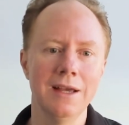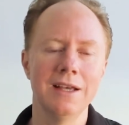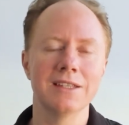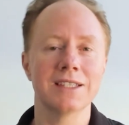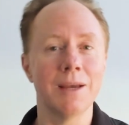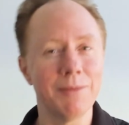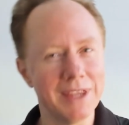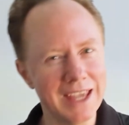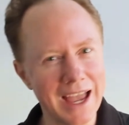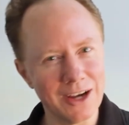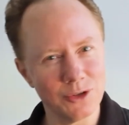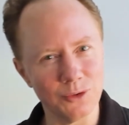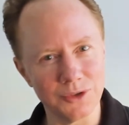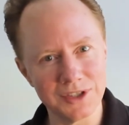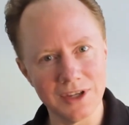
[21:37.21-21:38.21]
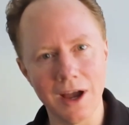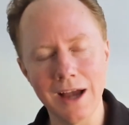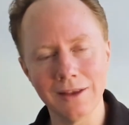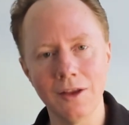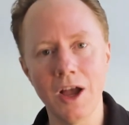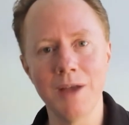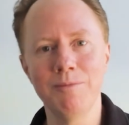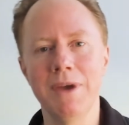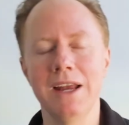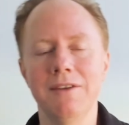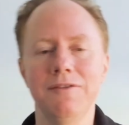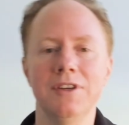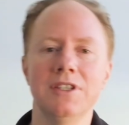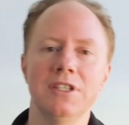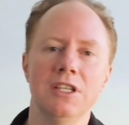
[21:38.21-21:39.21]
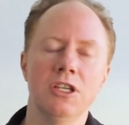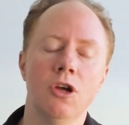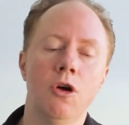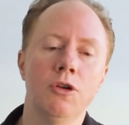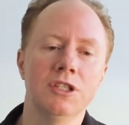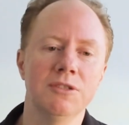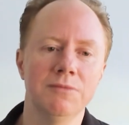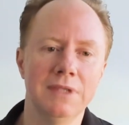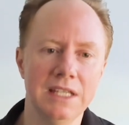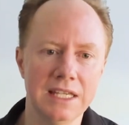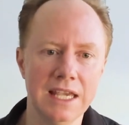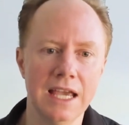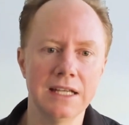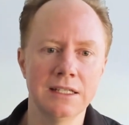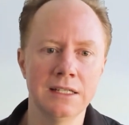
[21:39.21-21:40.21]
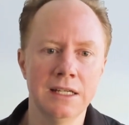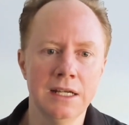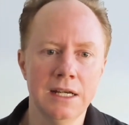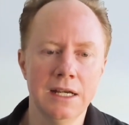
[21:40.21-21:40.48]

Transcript: some of the actual sideline benefits that you ultimately get